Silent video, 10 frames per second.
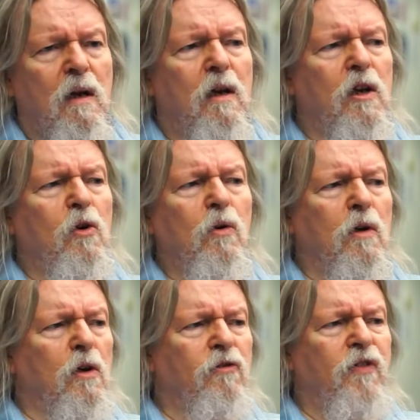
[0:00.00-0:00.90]

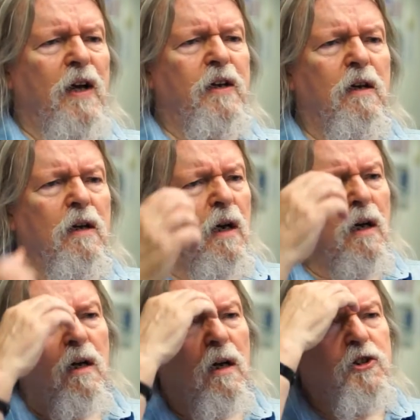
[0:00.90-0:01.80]
you'll find
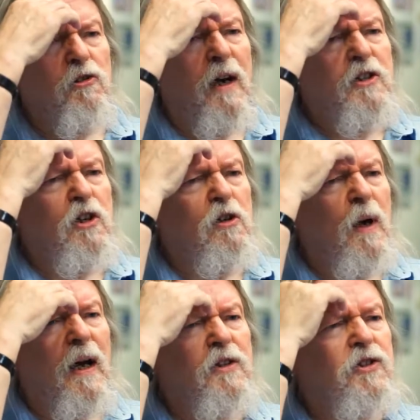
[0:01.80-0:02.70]
a director who
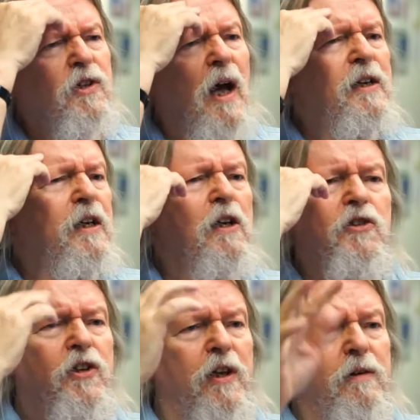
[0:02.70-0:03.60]
has ideas